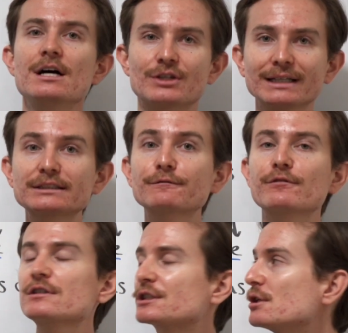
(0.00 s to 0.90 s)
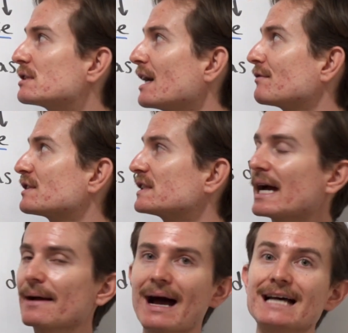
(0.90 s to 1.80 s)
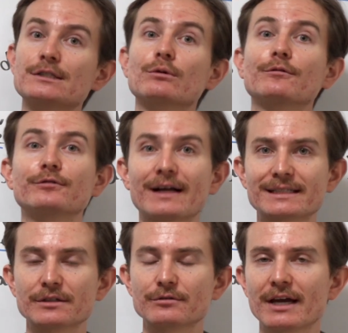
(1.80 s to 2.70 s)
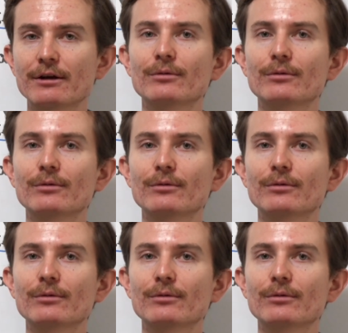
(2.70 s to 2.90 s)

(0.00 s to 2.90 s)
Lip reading: So that's the first use of se as a reflexive, okay?